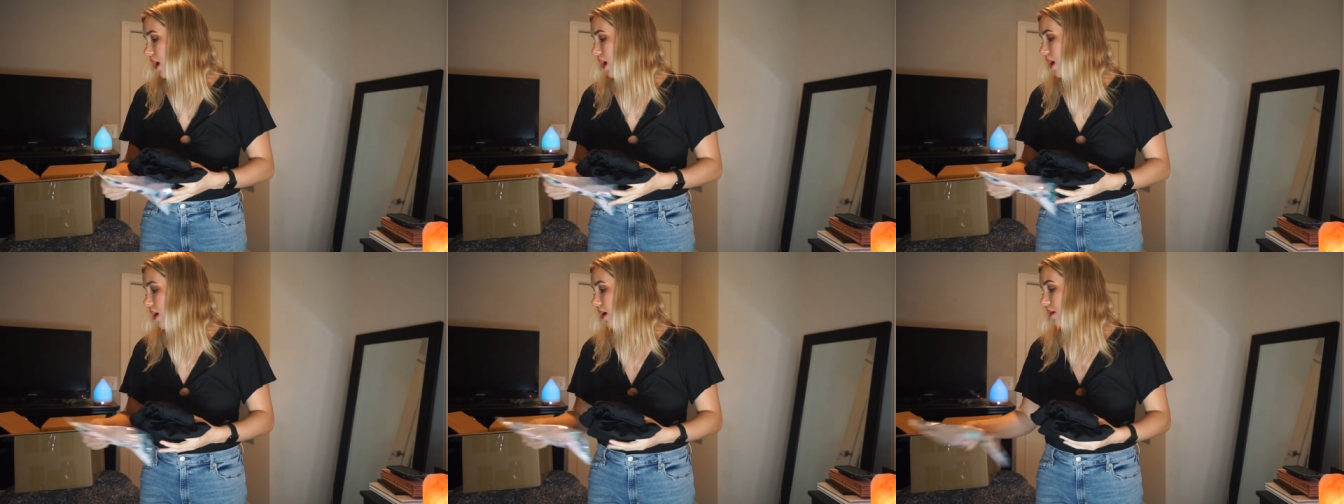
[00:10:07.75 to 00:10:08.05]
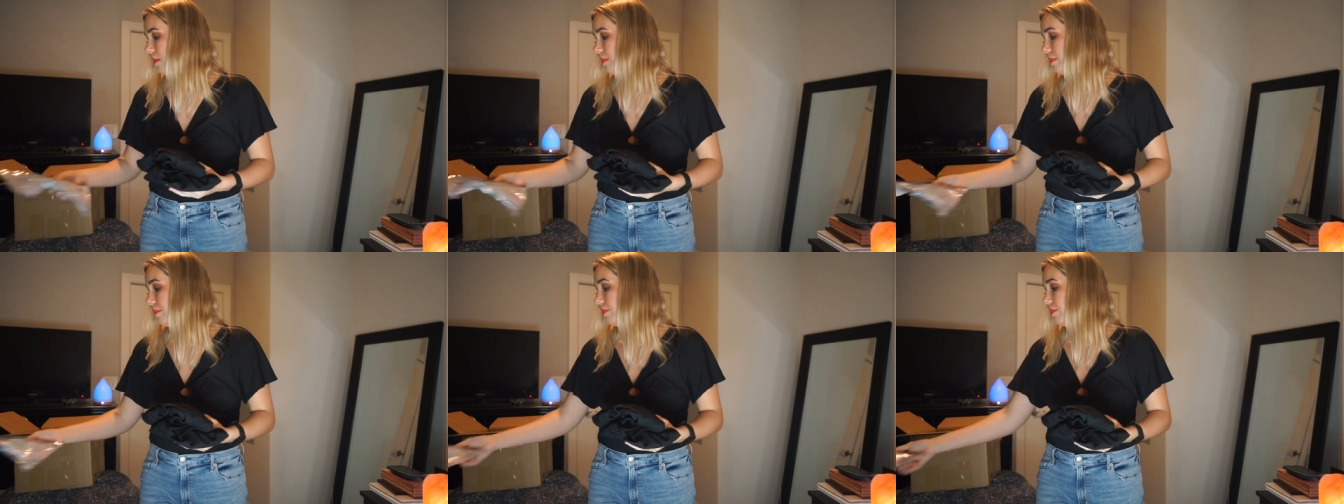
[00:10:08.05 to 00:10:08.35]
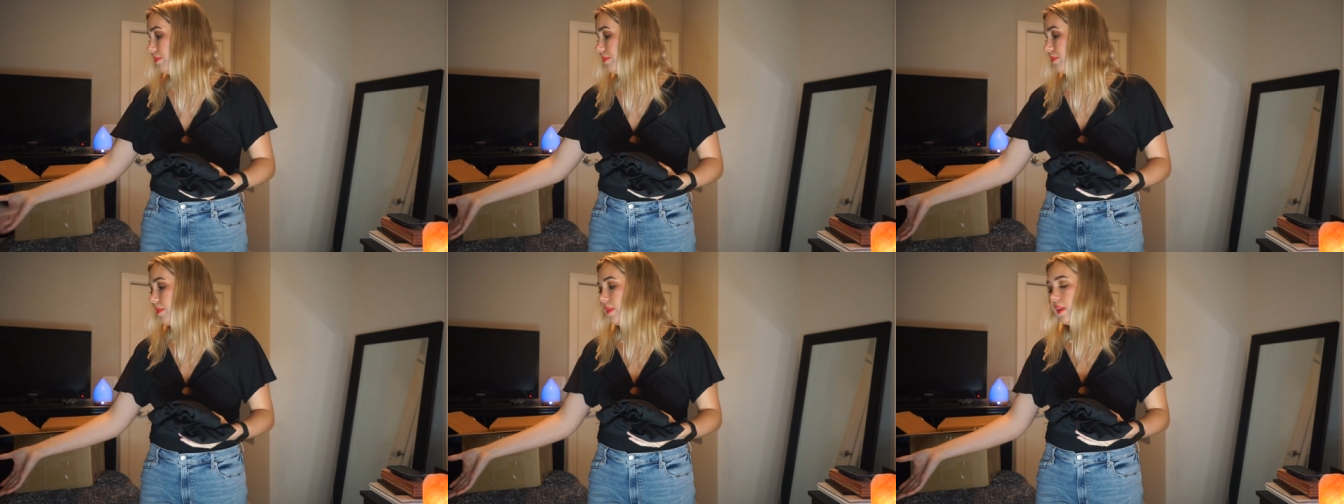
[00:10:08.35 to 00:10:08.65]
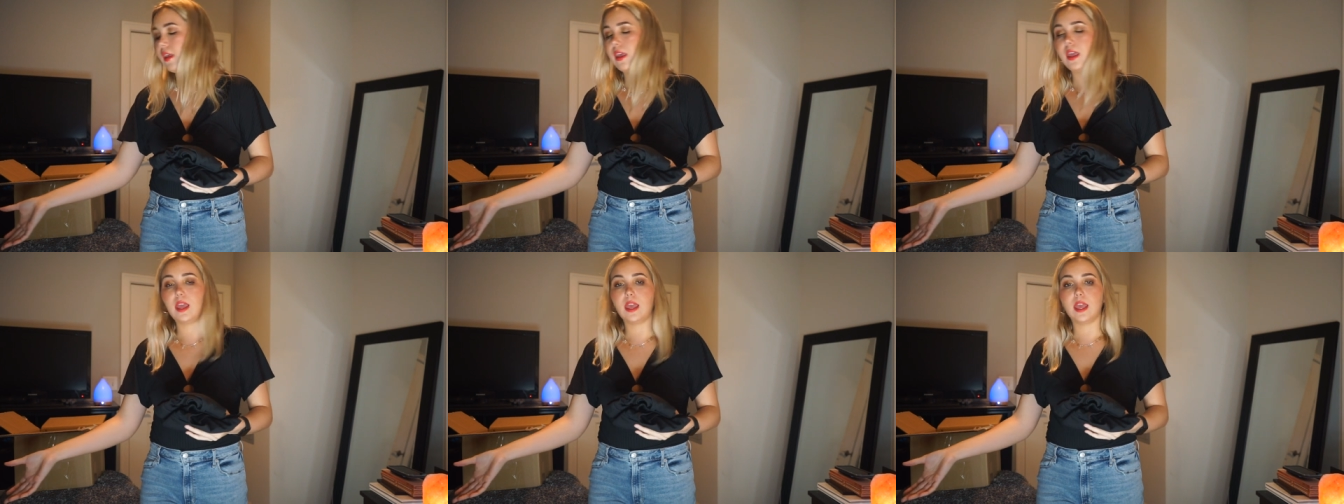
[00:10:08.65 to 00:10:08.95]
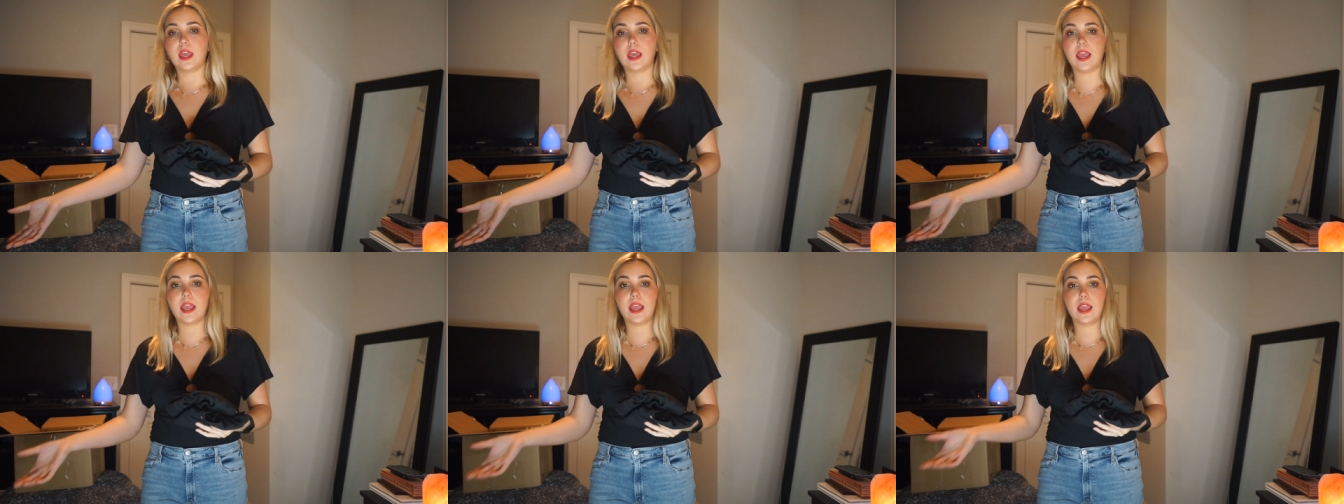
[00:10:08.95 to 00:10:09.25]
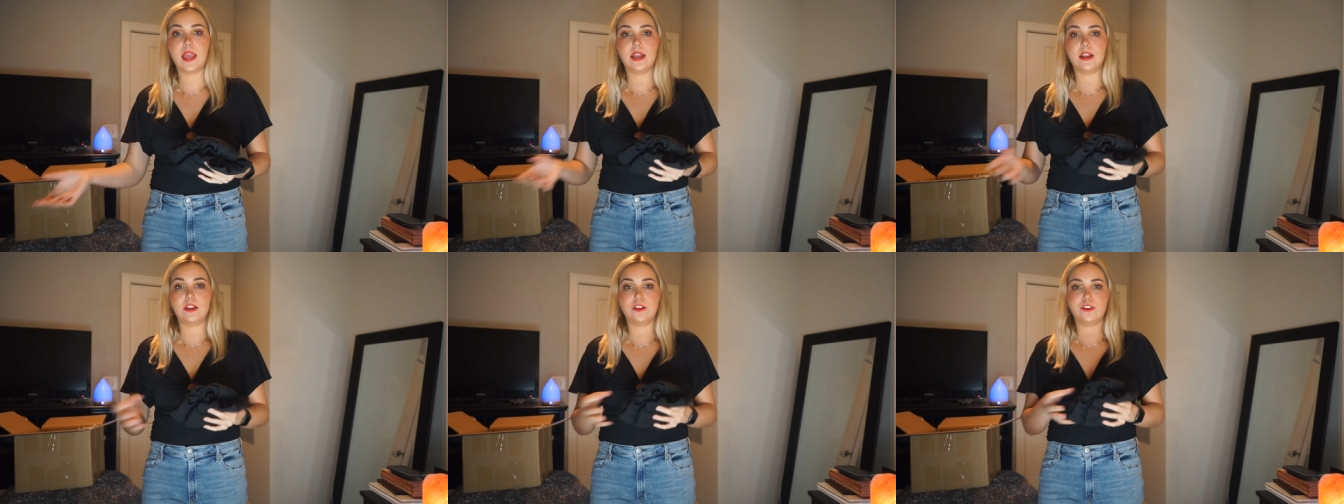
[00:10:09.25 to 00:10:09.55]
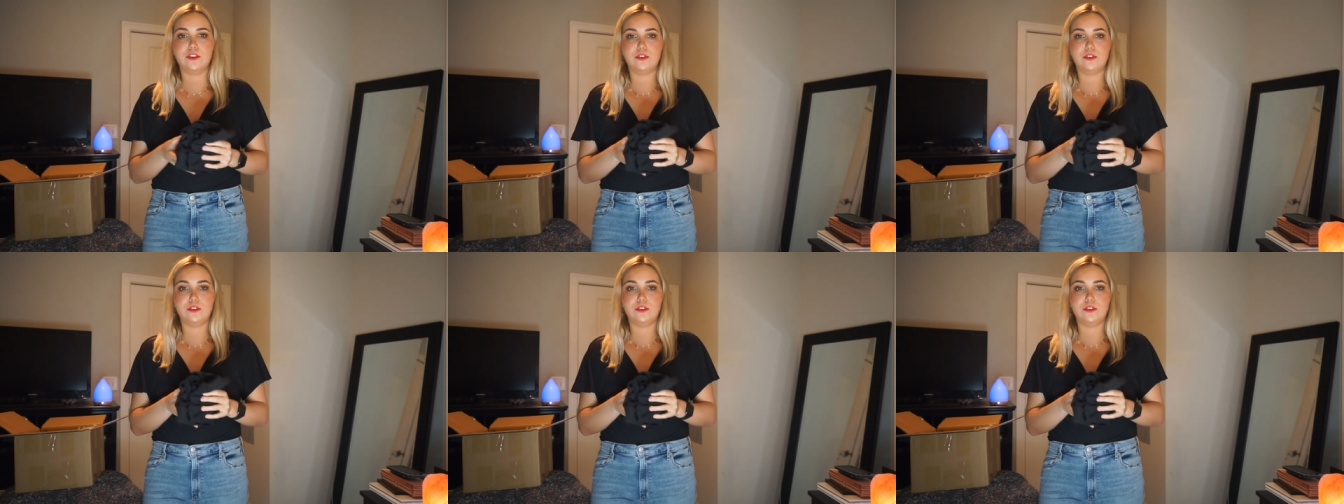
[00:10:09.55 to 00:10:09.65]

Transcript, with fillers: Um, and